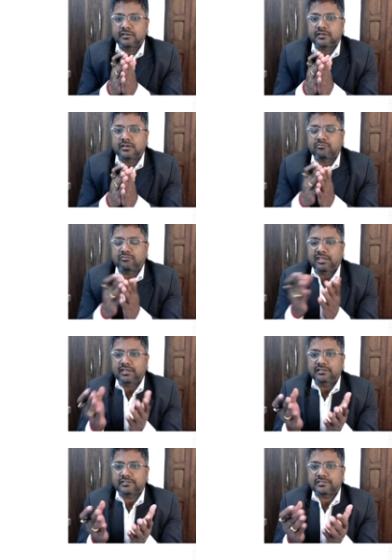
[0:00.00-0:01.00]

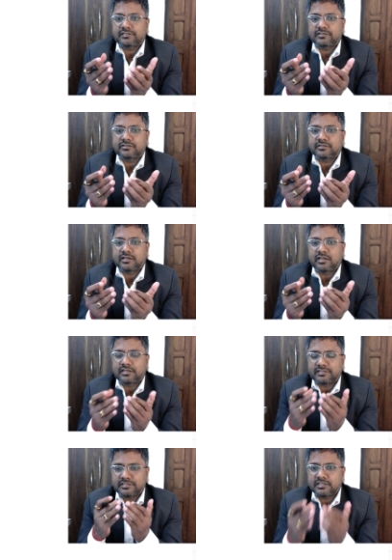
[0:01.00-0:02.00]
means
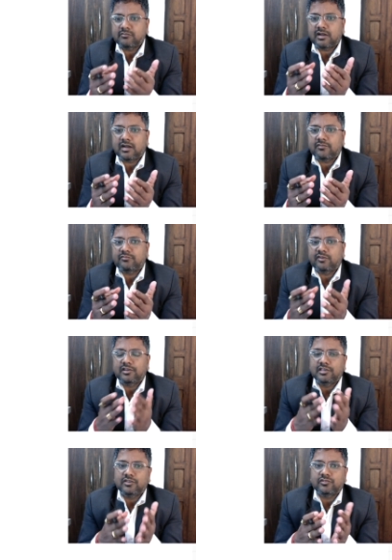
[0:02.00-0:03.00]
some of
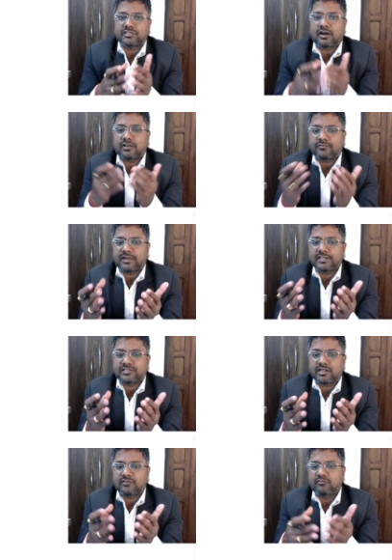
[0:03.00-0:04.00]
molecules or fraction
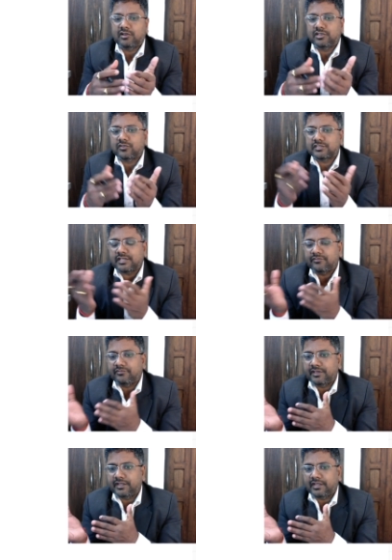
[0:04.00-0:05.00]
of molecules have
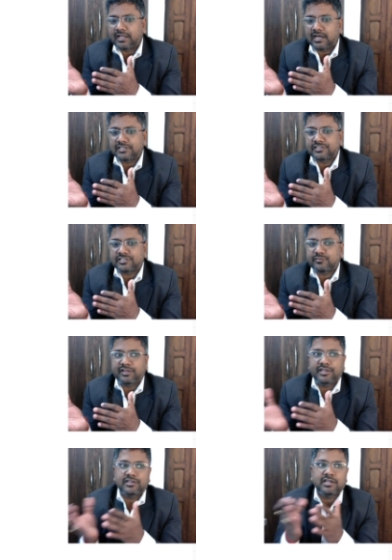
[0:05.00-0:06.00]
very large
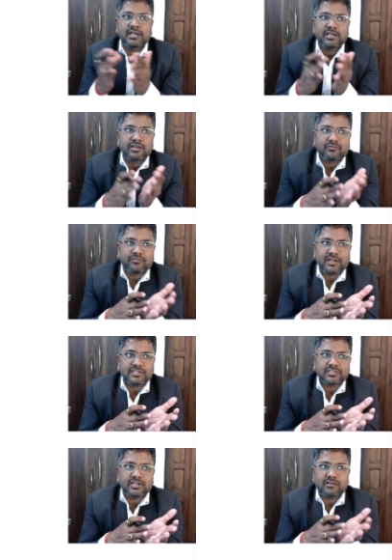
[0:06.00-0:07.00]
speed,
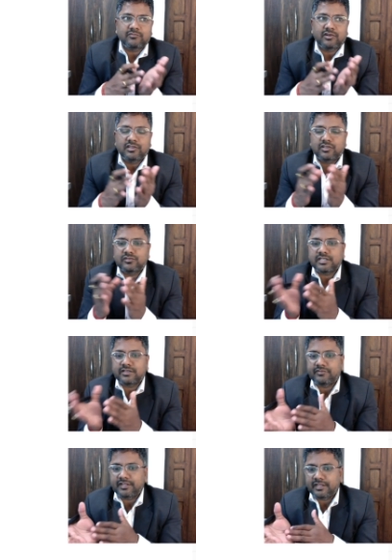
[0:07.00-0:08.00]
fraction of molecules have
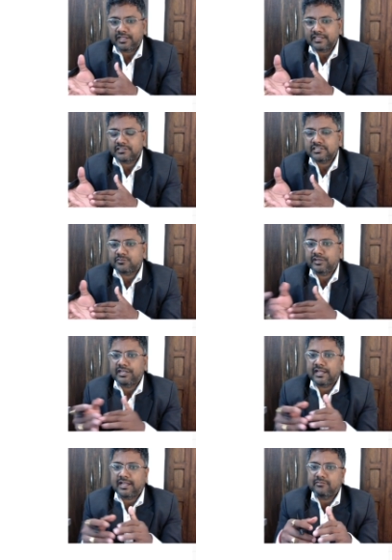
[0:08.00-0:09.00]
very less speed,
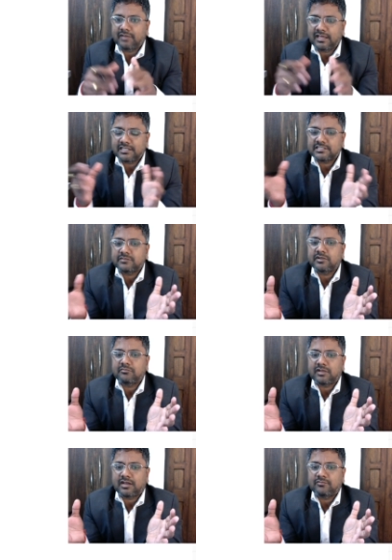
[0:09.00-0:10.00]
and maximum number
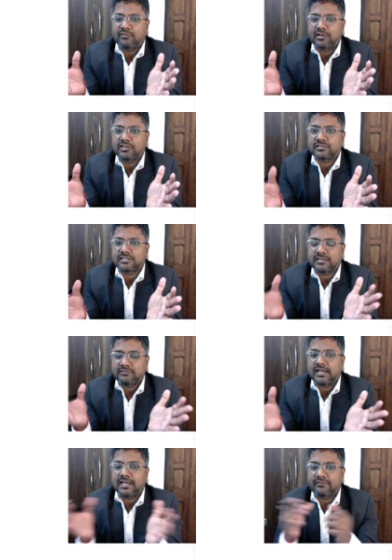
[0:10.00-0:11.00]
of molecules have the
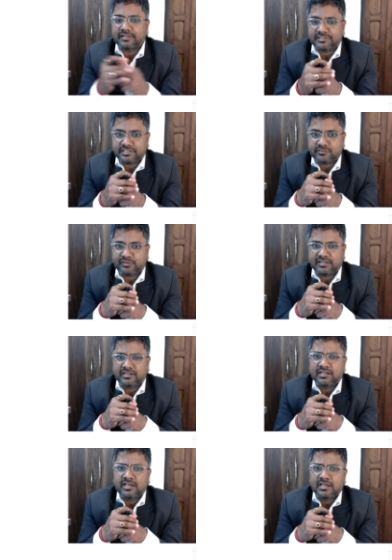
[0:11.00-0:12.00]
average speed.
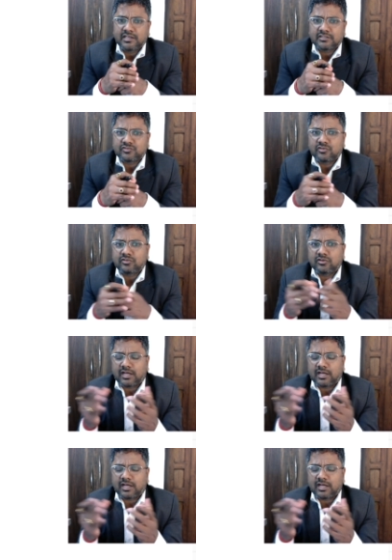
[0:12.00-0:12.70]
So